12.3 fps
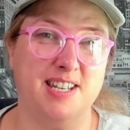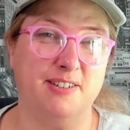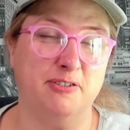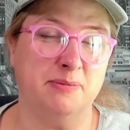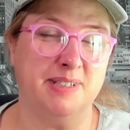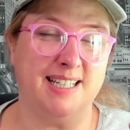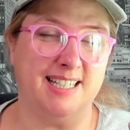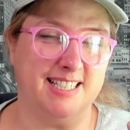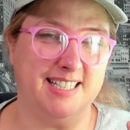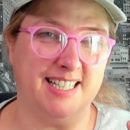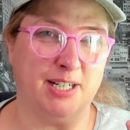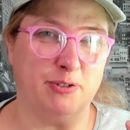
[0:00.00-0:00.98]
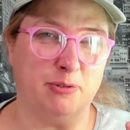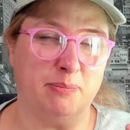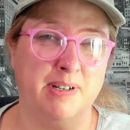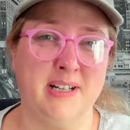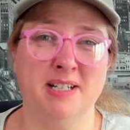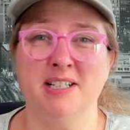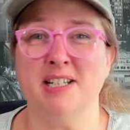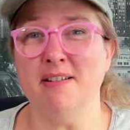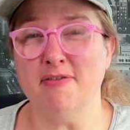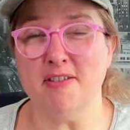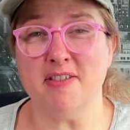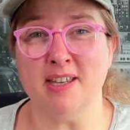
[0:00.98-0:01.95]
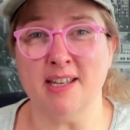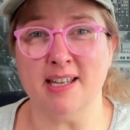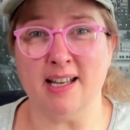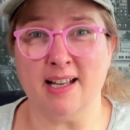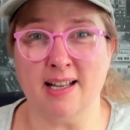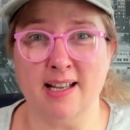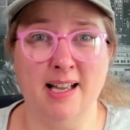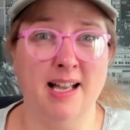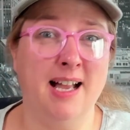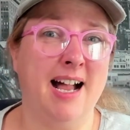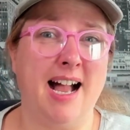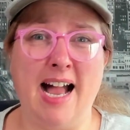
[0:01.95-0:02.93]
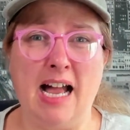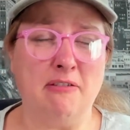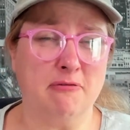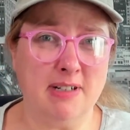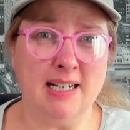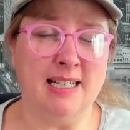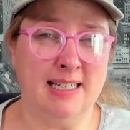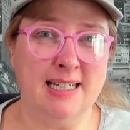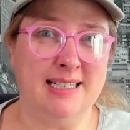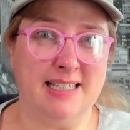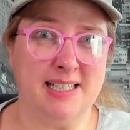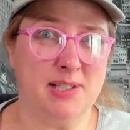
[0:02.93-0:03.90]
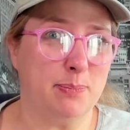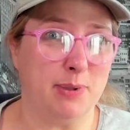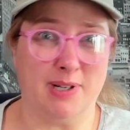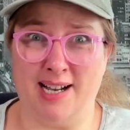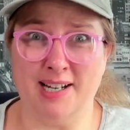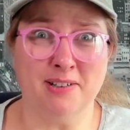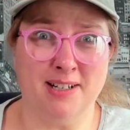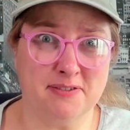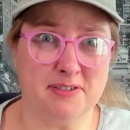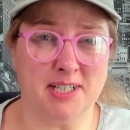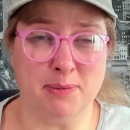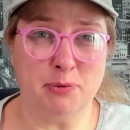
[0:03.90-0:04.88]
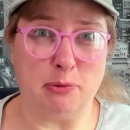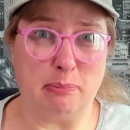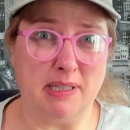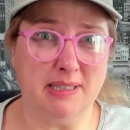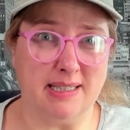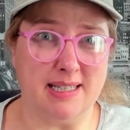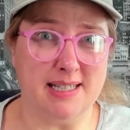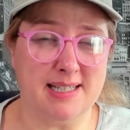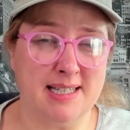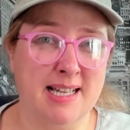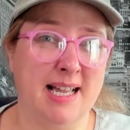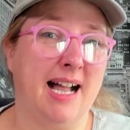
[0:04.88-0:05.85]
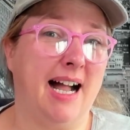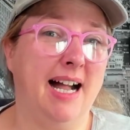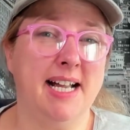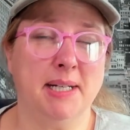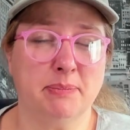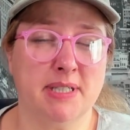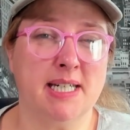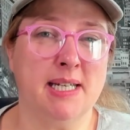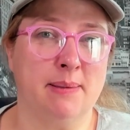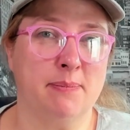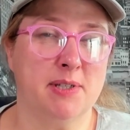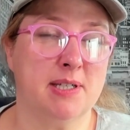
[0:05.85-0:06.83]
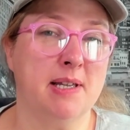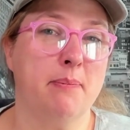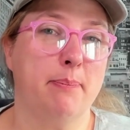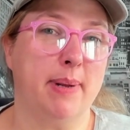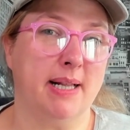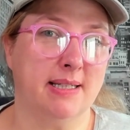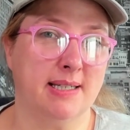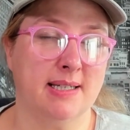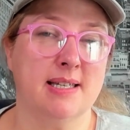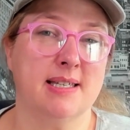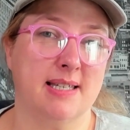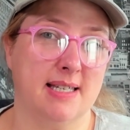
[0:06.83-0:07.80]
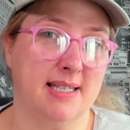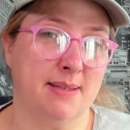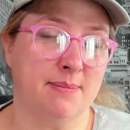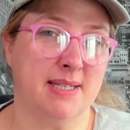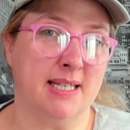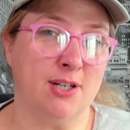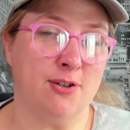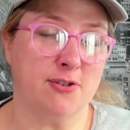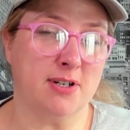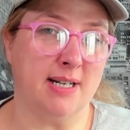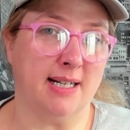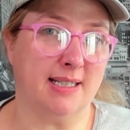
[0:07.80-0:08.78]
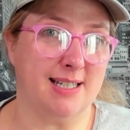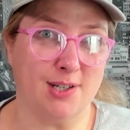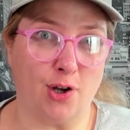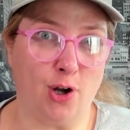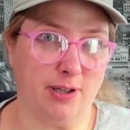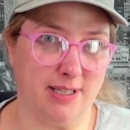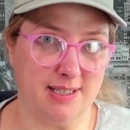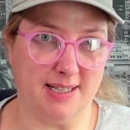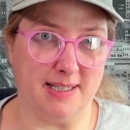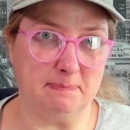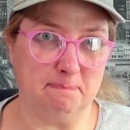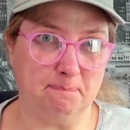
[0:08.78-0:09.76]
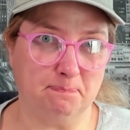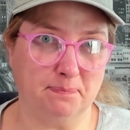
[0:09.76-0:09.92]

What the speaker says: here from the editing room. If you're thinking, I really need this, but I don't have time to build this, I help teams build systems in Notion like this all the time.